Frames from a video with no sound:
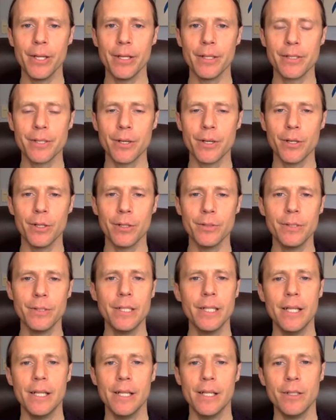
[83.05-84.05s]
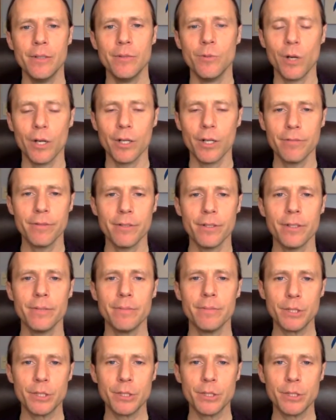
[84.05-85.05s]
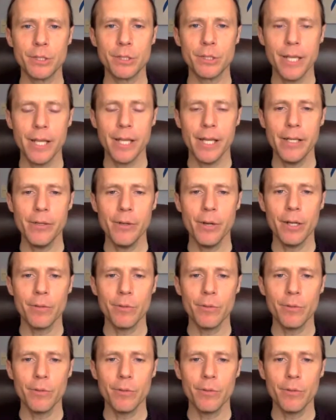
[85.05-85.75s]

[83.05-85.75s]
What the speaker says: So wonderful. Stoked to get into it.